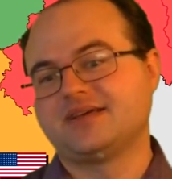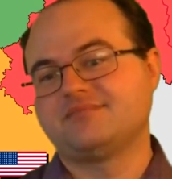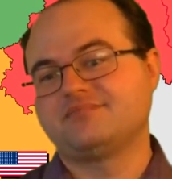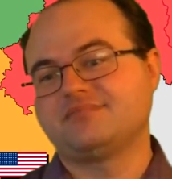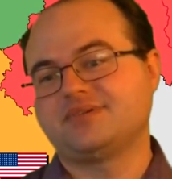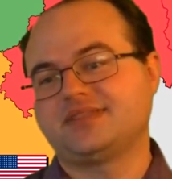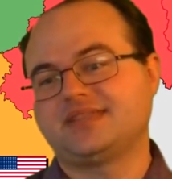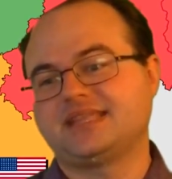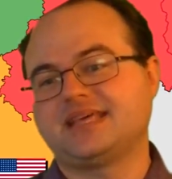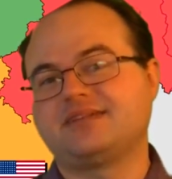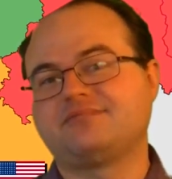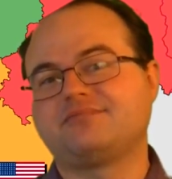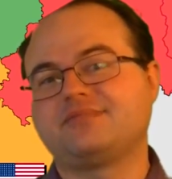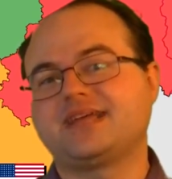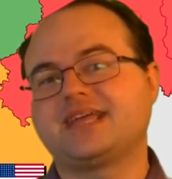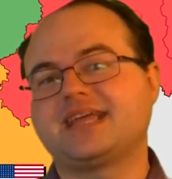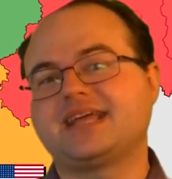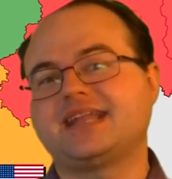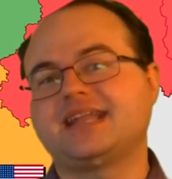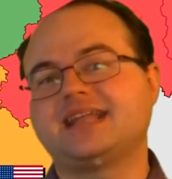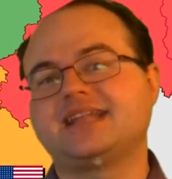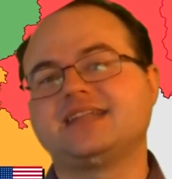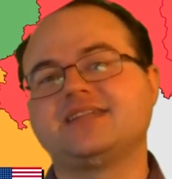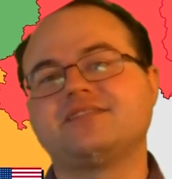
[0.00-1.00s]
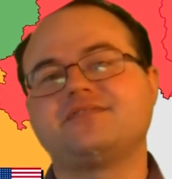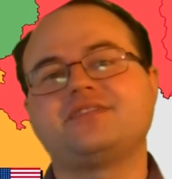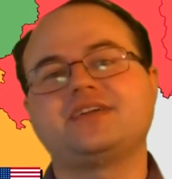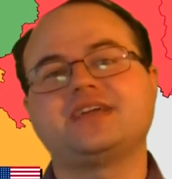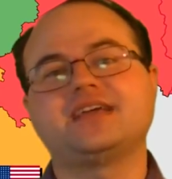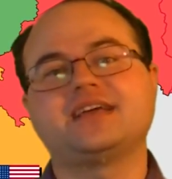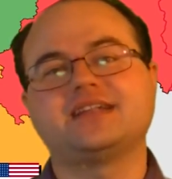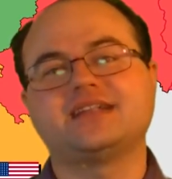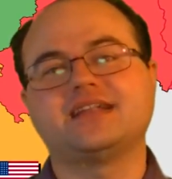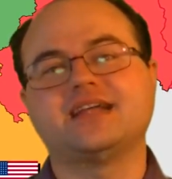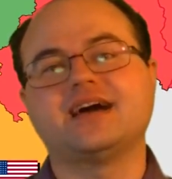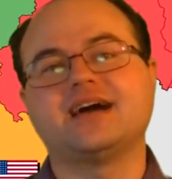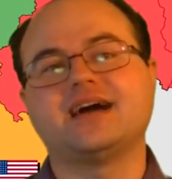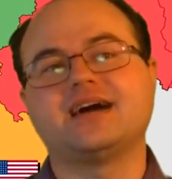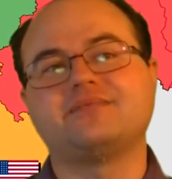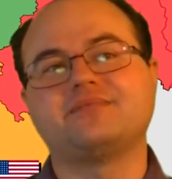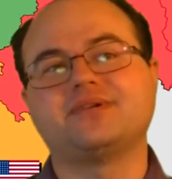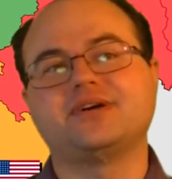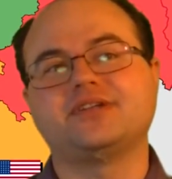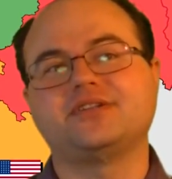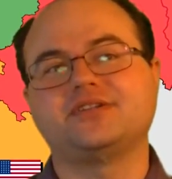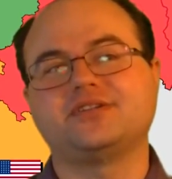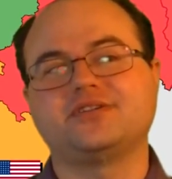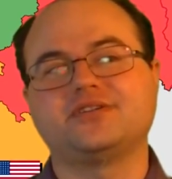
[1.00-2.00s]
But then we get into Vietnam
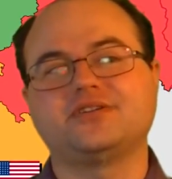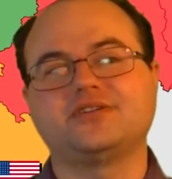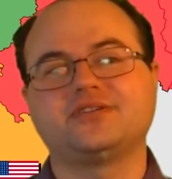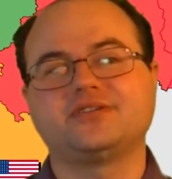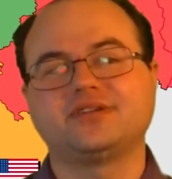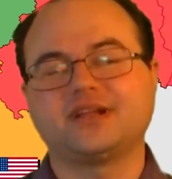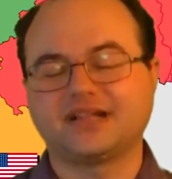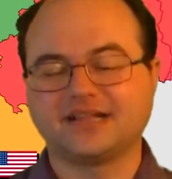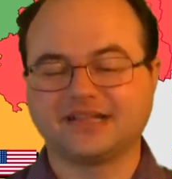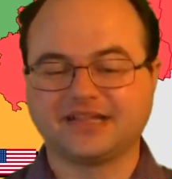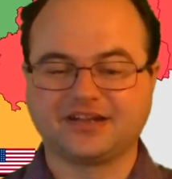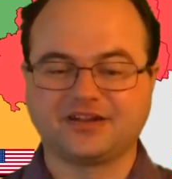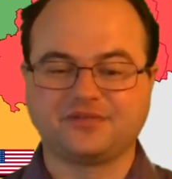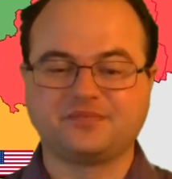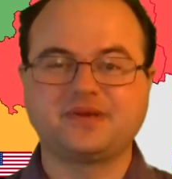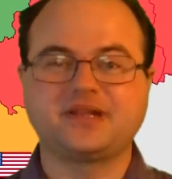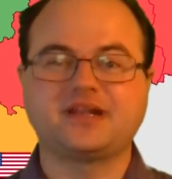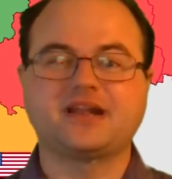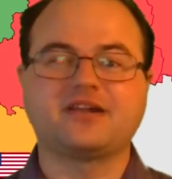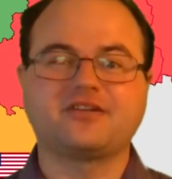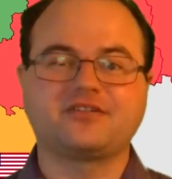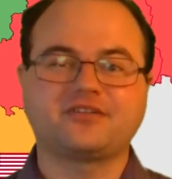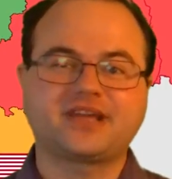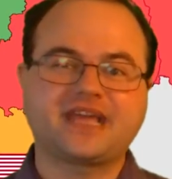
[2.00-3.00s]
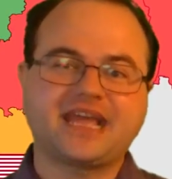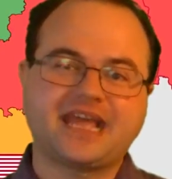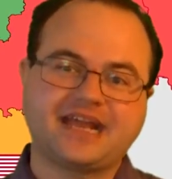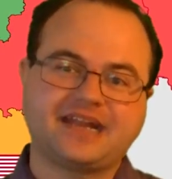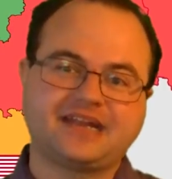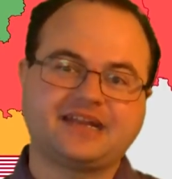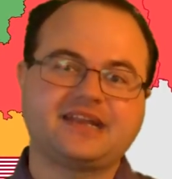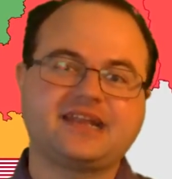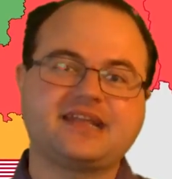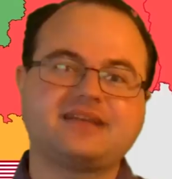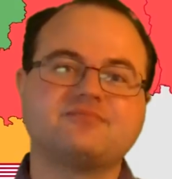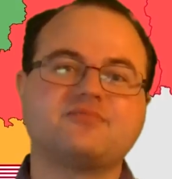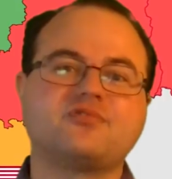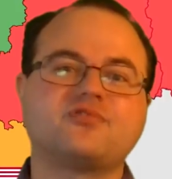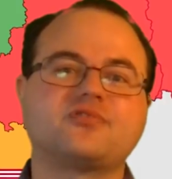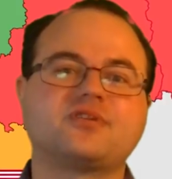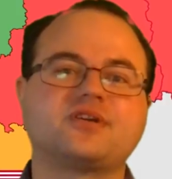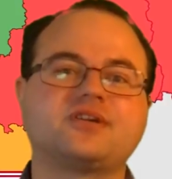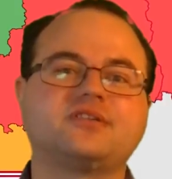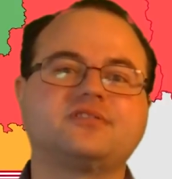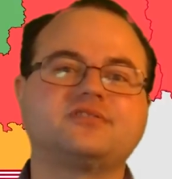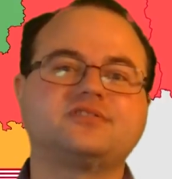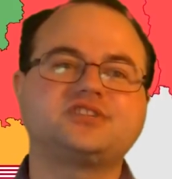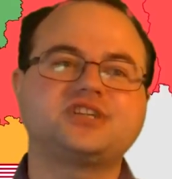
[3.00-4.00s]
a little bit under Kennedy, more
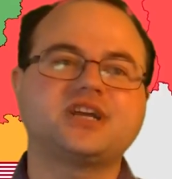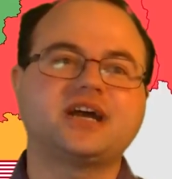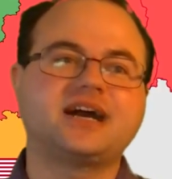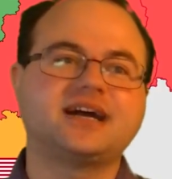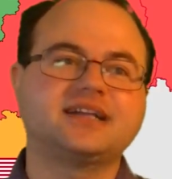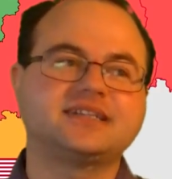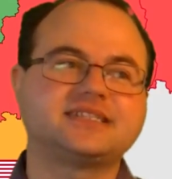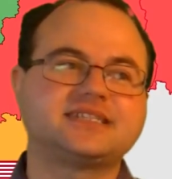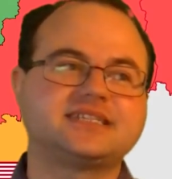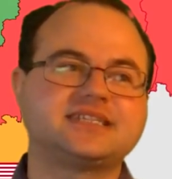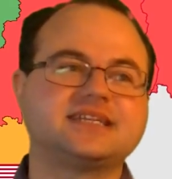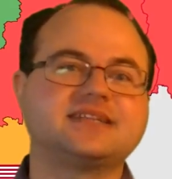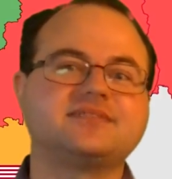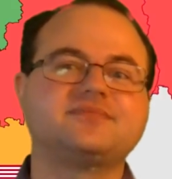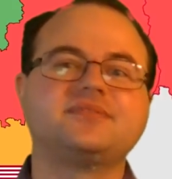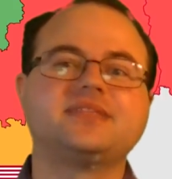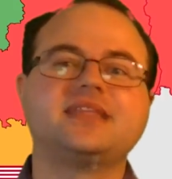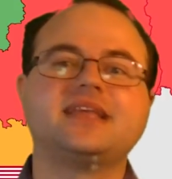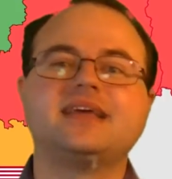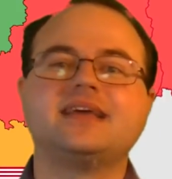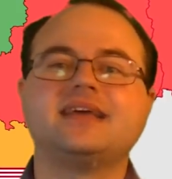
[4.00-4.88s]
under Johnson,